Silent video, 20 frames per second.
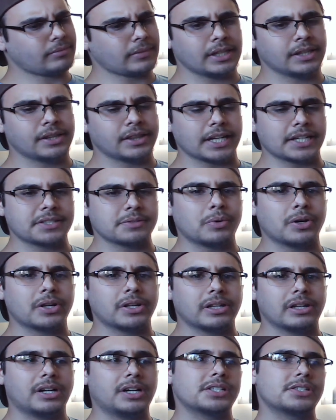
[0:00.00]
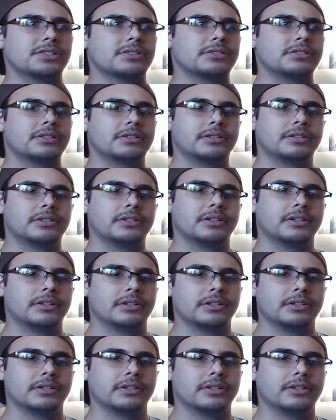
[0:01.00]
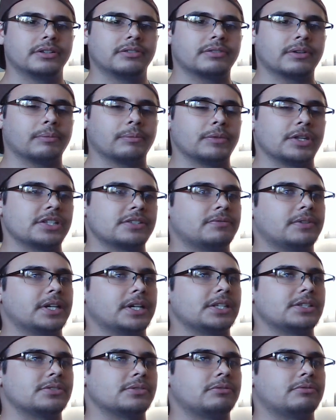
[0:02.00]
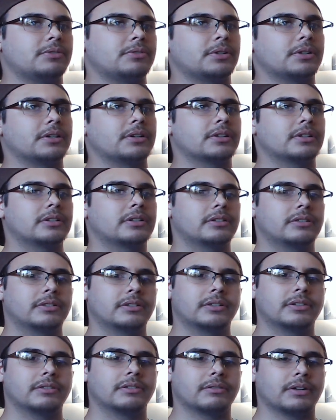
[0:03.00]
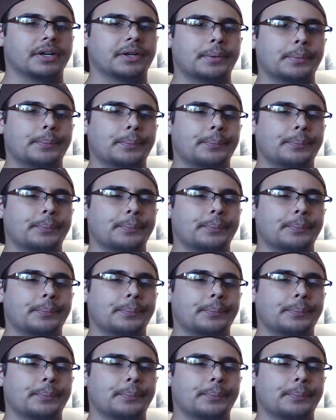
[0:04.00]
that's one loss from this fight so far, right?